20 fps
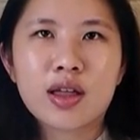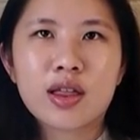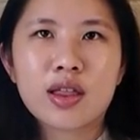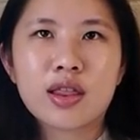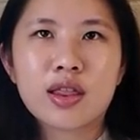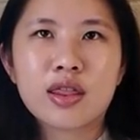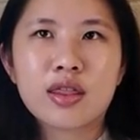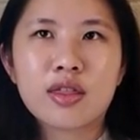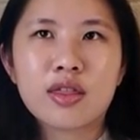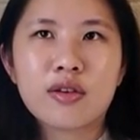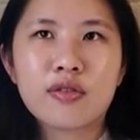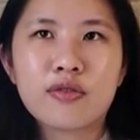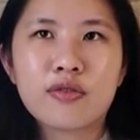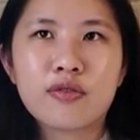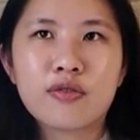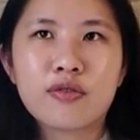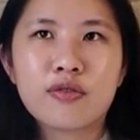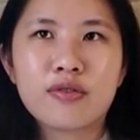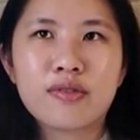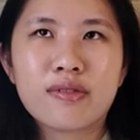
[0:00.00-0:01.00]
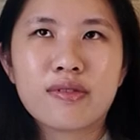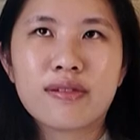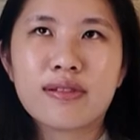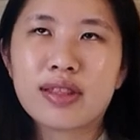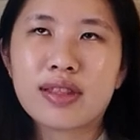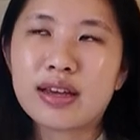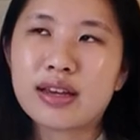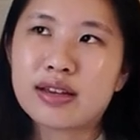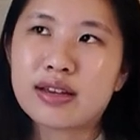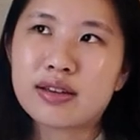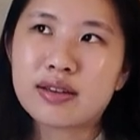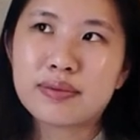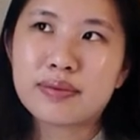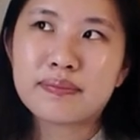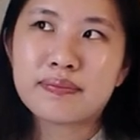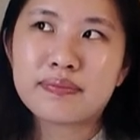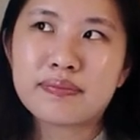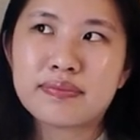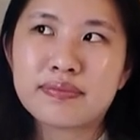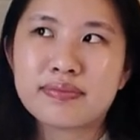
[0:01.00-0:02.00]
the like
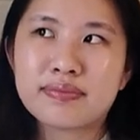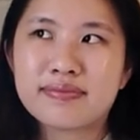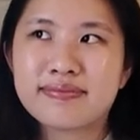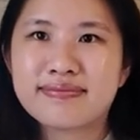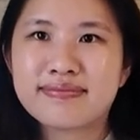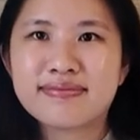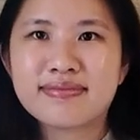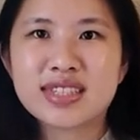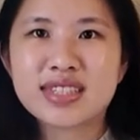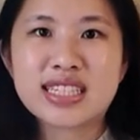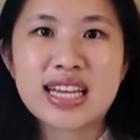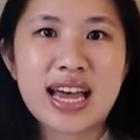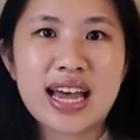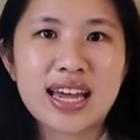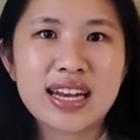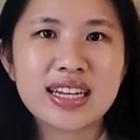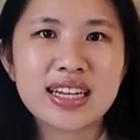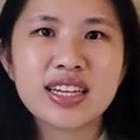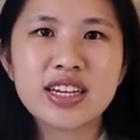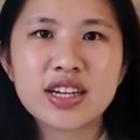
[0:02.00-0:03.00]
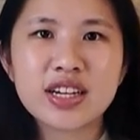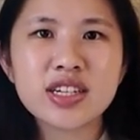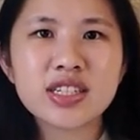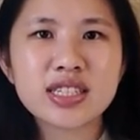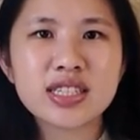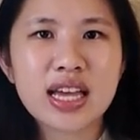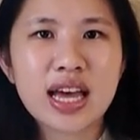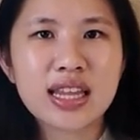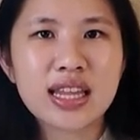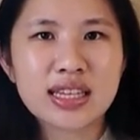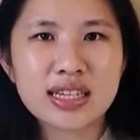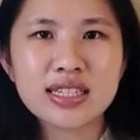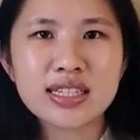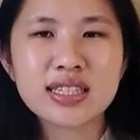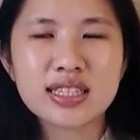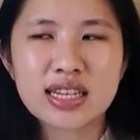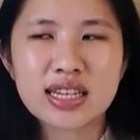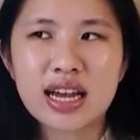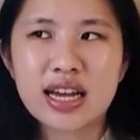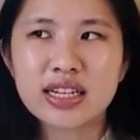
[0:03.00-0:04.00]
10 years, at
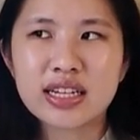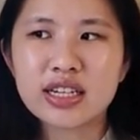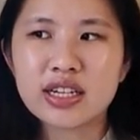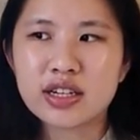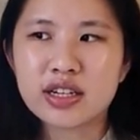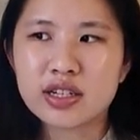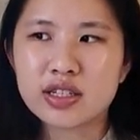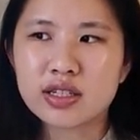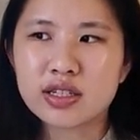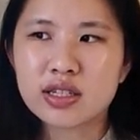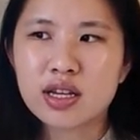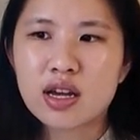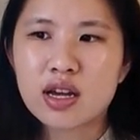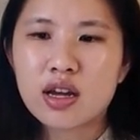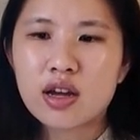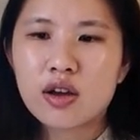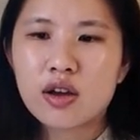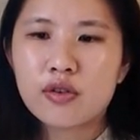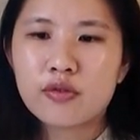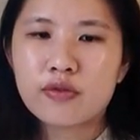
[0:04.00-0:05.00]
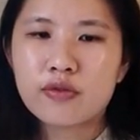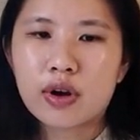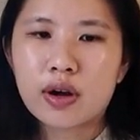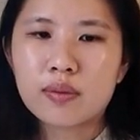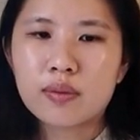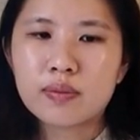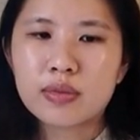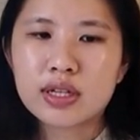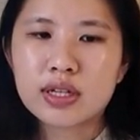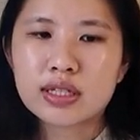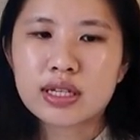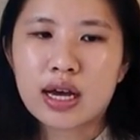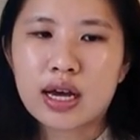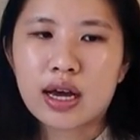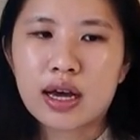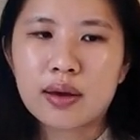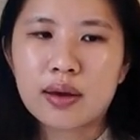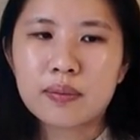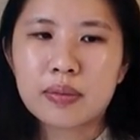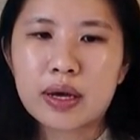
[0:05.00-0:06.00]
least 10 years from the
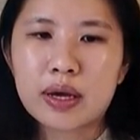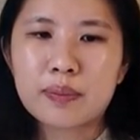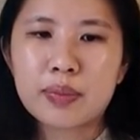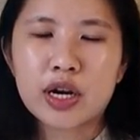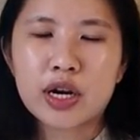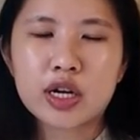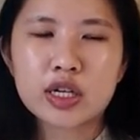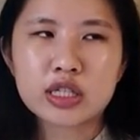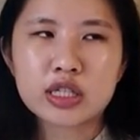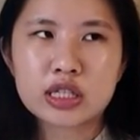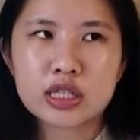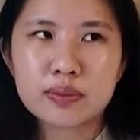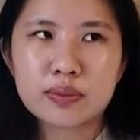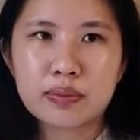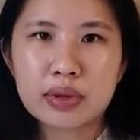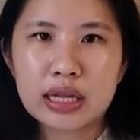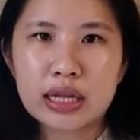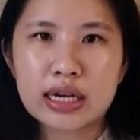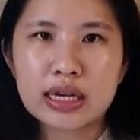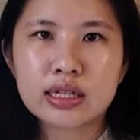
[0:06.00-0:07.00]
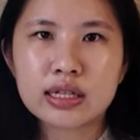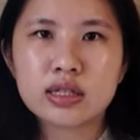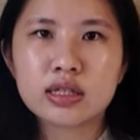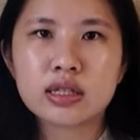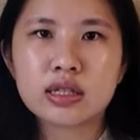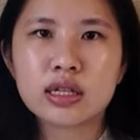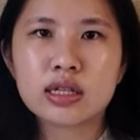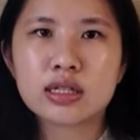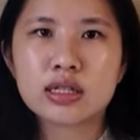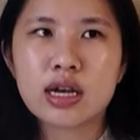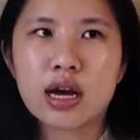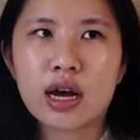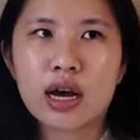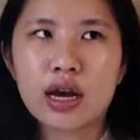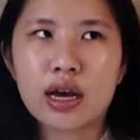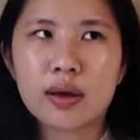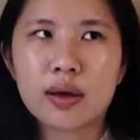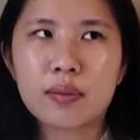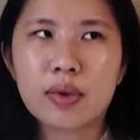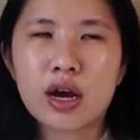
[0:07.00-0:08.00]
time my parents split to the
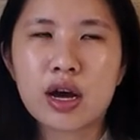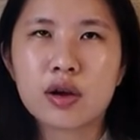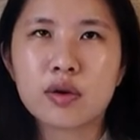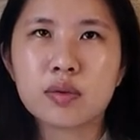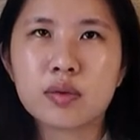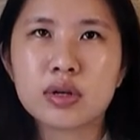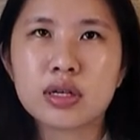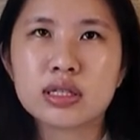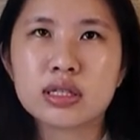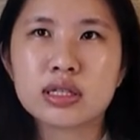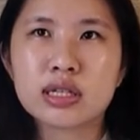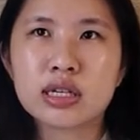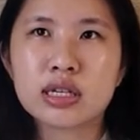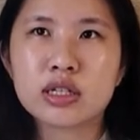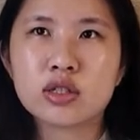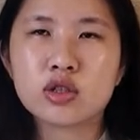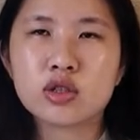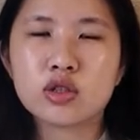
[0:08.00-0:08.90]
time I was a